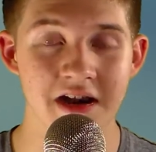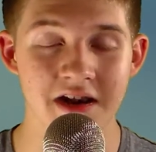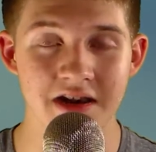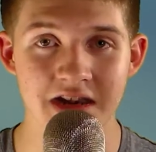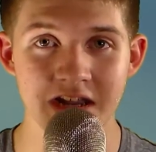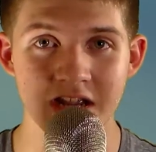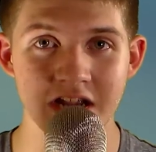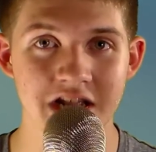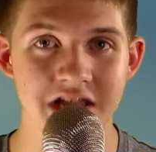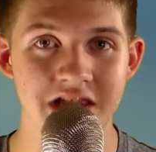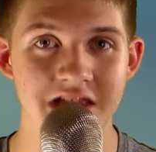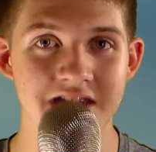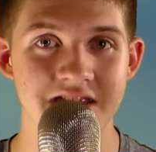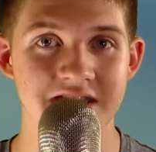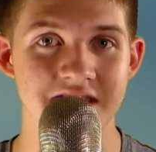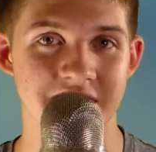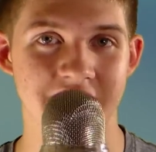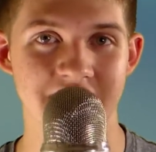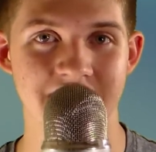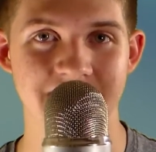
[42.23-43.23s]
Nicholas
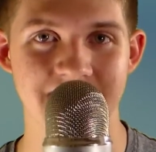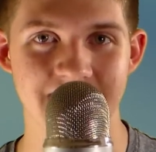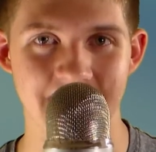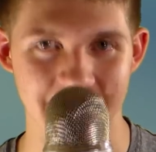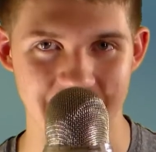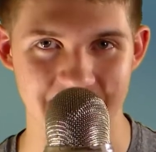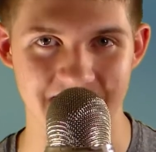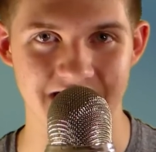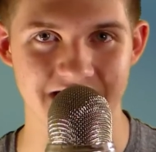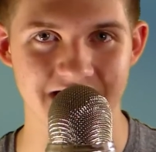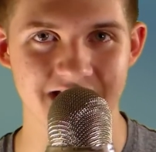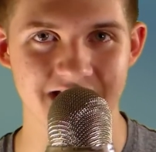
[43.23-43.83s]
II.